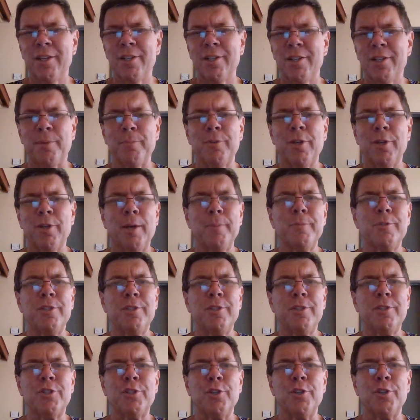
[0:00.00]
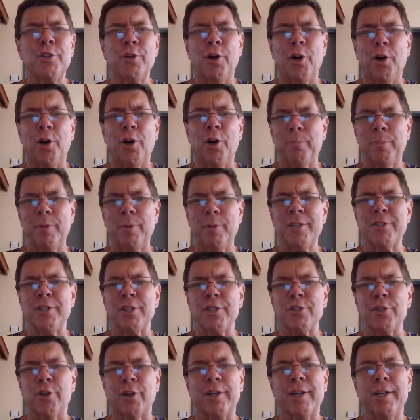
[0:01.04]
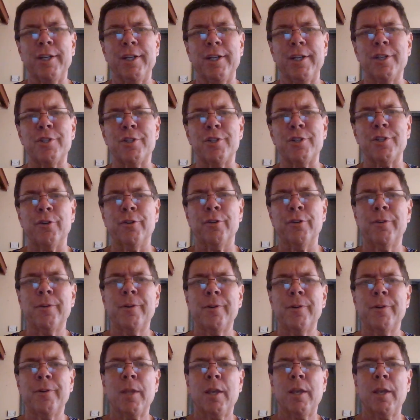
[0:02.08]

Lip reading: Sometimes these so-called blessings are conditional